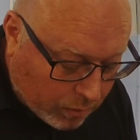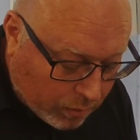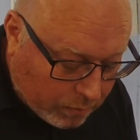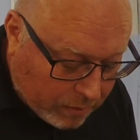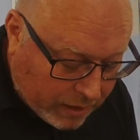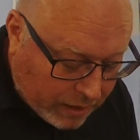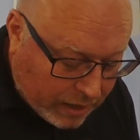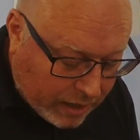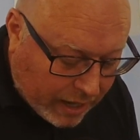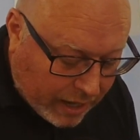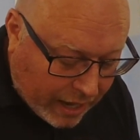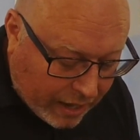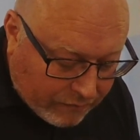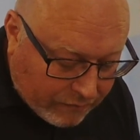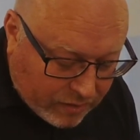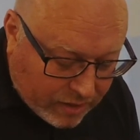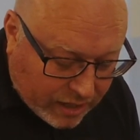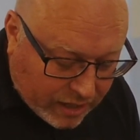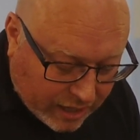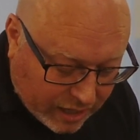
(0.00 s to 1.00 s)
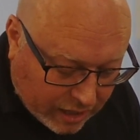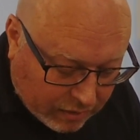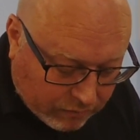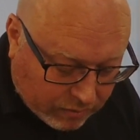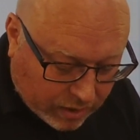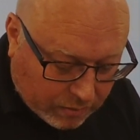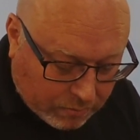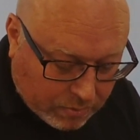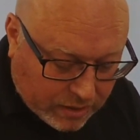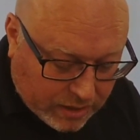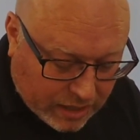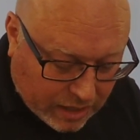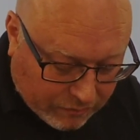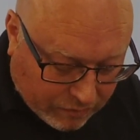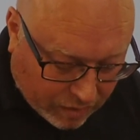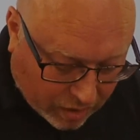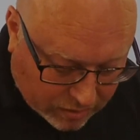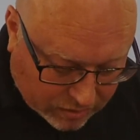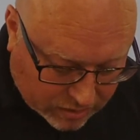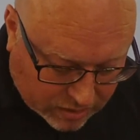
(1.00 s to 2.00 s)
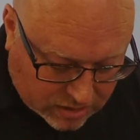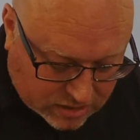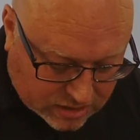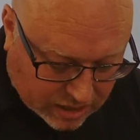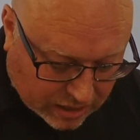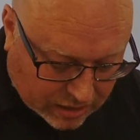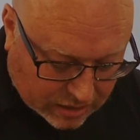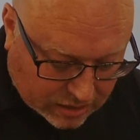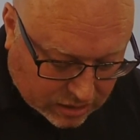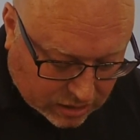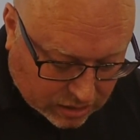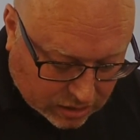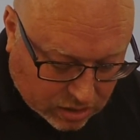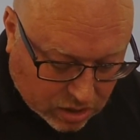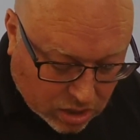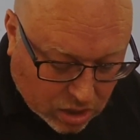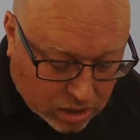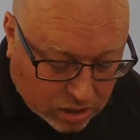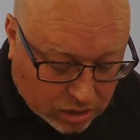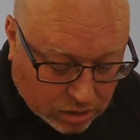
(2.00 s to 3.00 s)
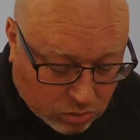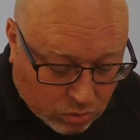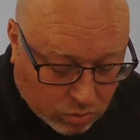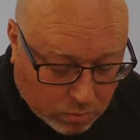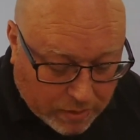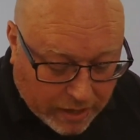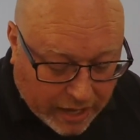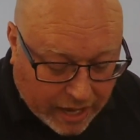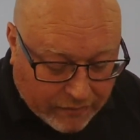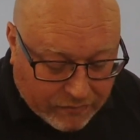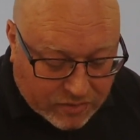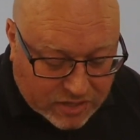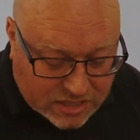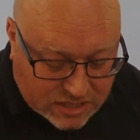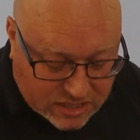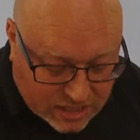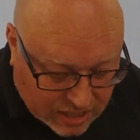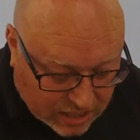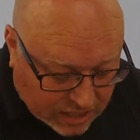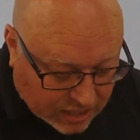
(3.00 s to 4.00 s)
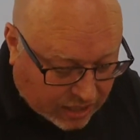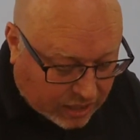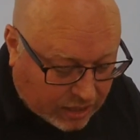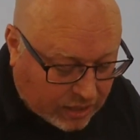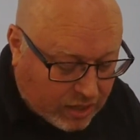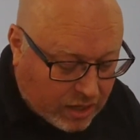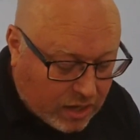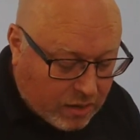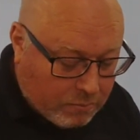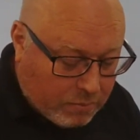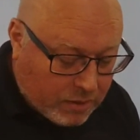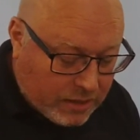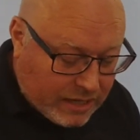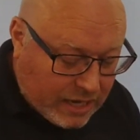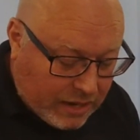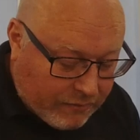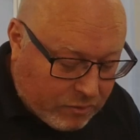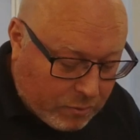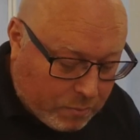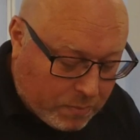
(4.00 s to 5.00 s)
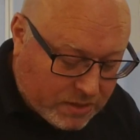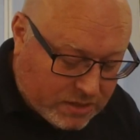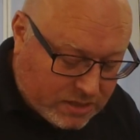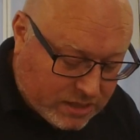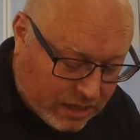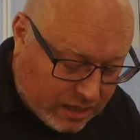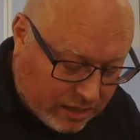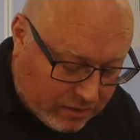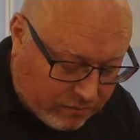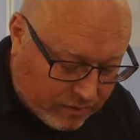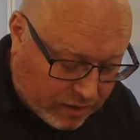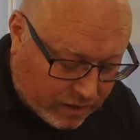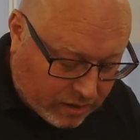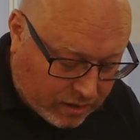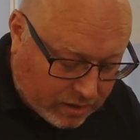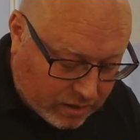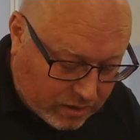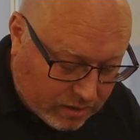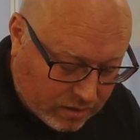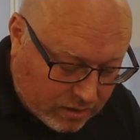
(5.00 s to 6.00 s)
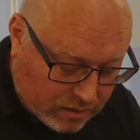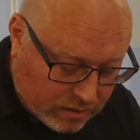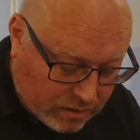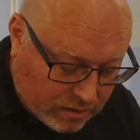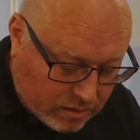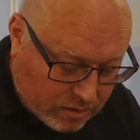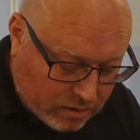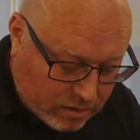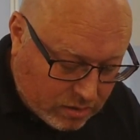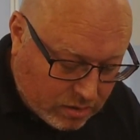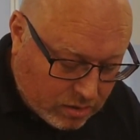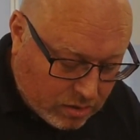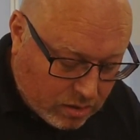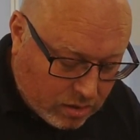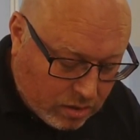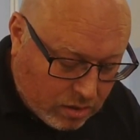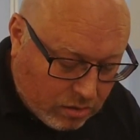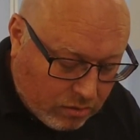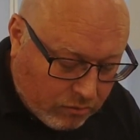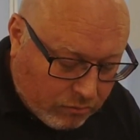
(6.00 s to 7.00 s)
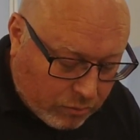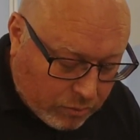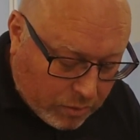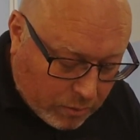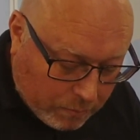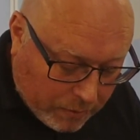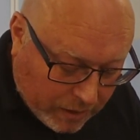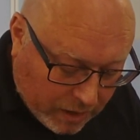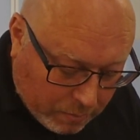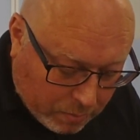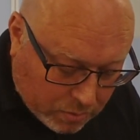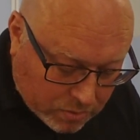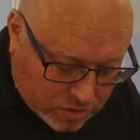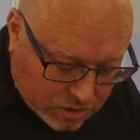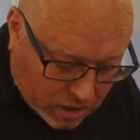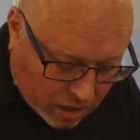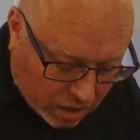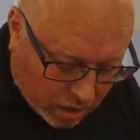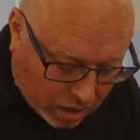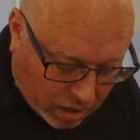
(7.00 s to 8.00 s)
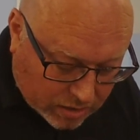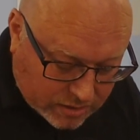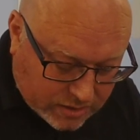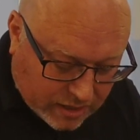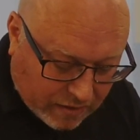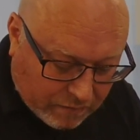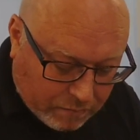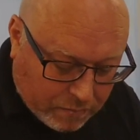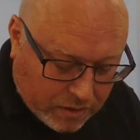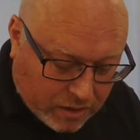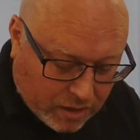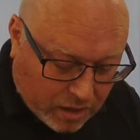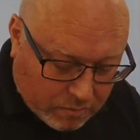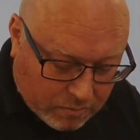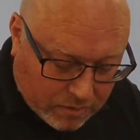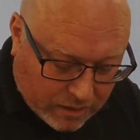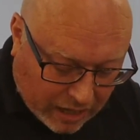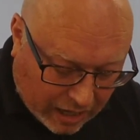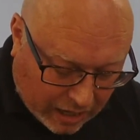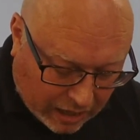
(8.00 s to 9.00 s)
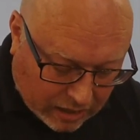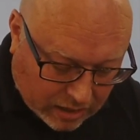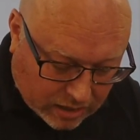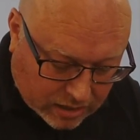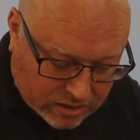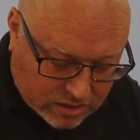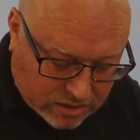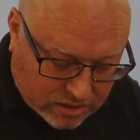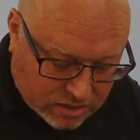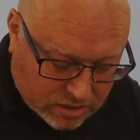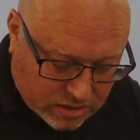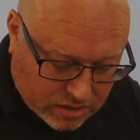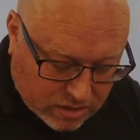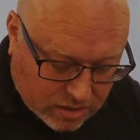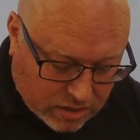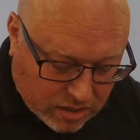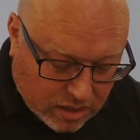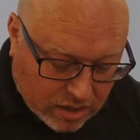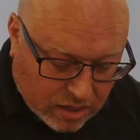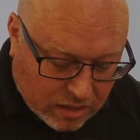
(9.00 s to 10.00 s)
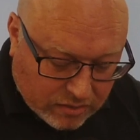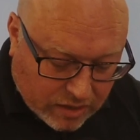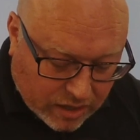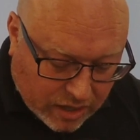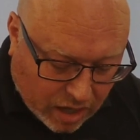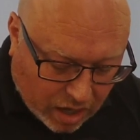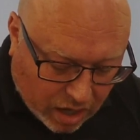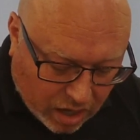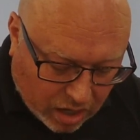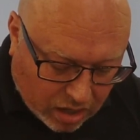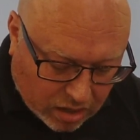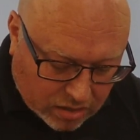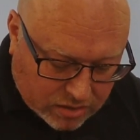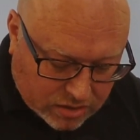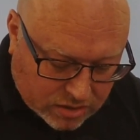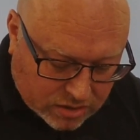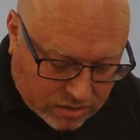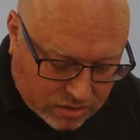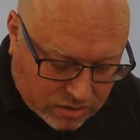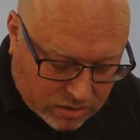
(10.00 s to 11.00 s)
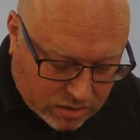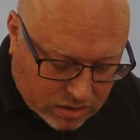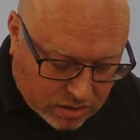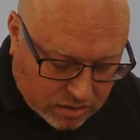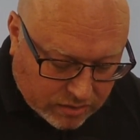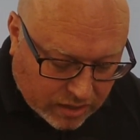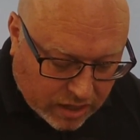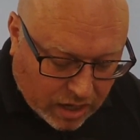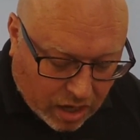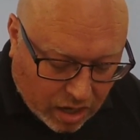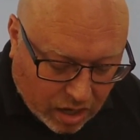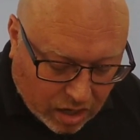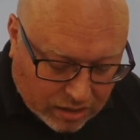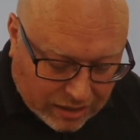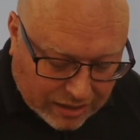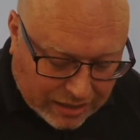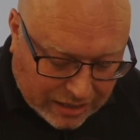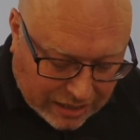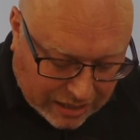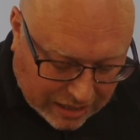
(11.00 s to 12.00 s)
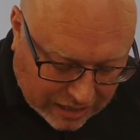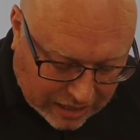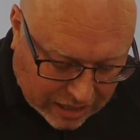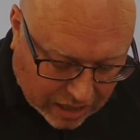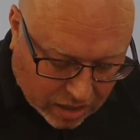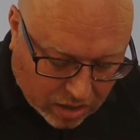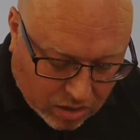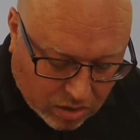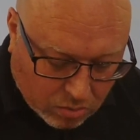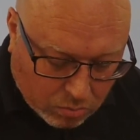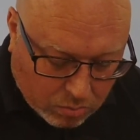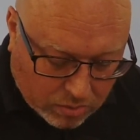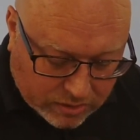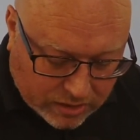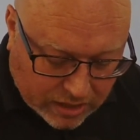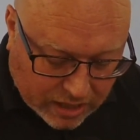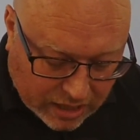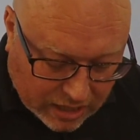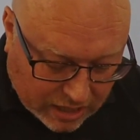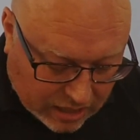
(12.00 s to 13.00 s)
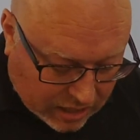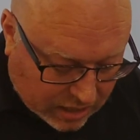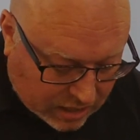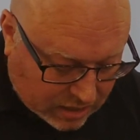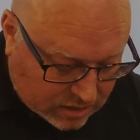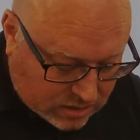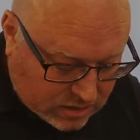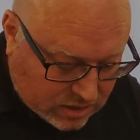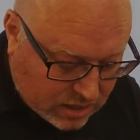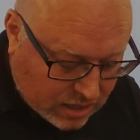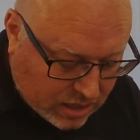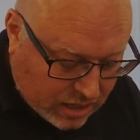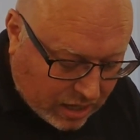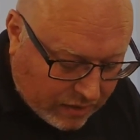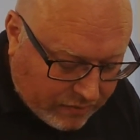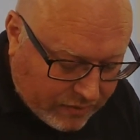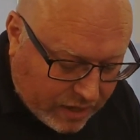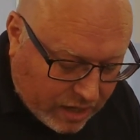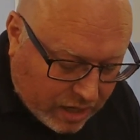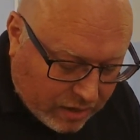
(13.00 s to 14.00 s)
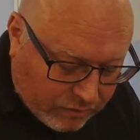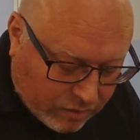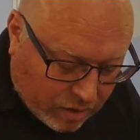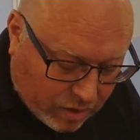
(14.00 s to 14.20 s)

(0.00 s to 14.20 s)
be ever hearing, but never understanding. You will be ever seeing, but never perceiving. For the people's hearts have become callous. They harden, they hardly hear with their ears, and they have